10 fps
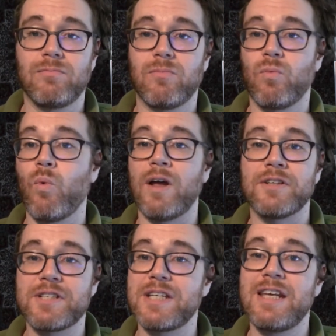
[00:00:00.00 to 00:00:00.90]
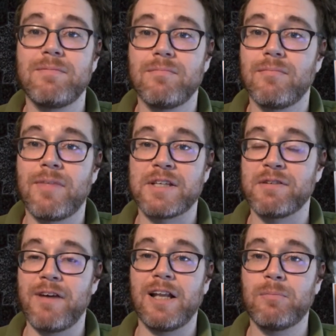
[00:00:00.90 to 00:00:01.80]
one seat that's
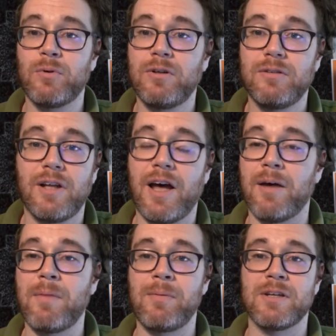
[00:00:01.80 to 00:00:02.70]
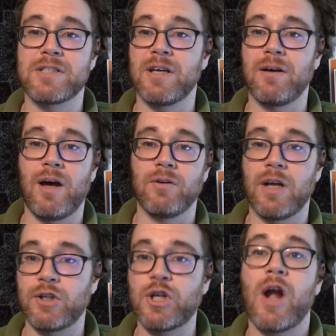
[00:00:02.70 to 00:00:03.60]
available. Maybe it's
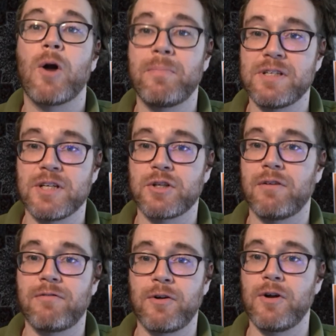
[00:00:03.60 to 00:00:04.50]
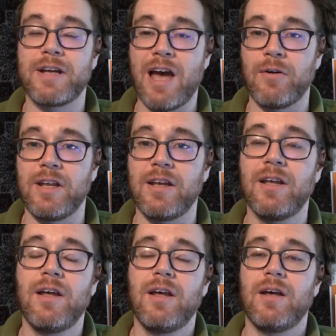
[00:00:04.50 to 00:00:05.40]
a chair position for your county,
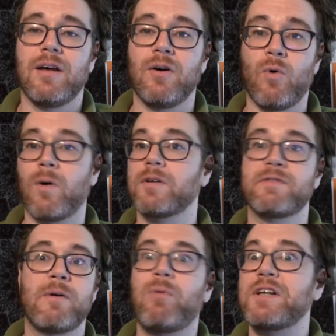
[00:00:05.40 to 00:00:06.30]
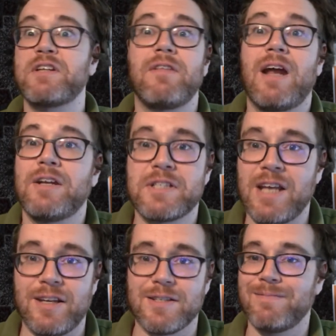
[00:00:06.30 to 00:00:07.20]
or it's for President of the United
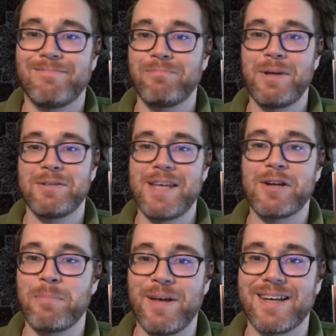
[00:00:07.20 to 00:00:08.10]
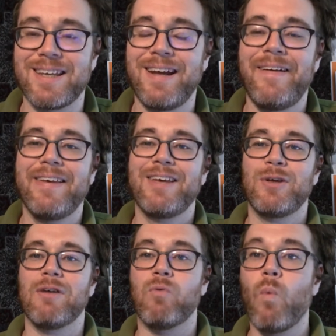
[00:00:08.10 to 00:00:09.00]
States. Take your pick.
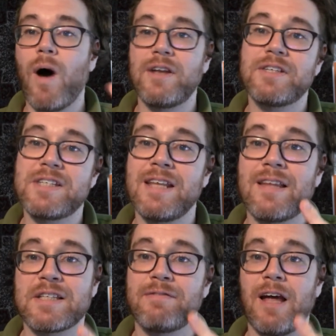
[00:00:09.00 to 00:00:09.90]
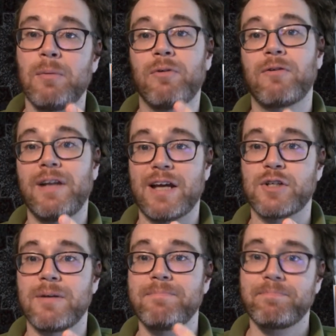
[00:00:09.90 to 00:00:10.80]
You have one seat that's available for
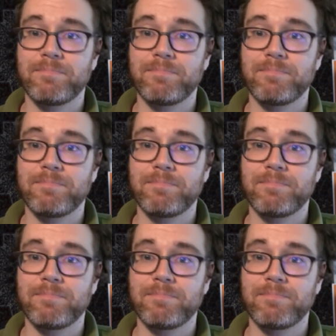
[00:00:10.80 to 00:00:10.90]
election,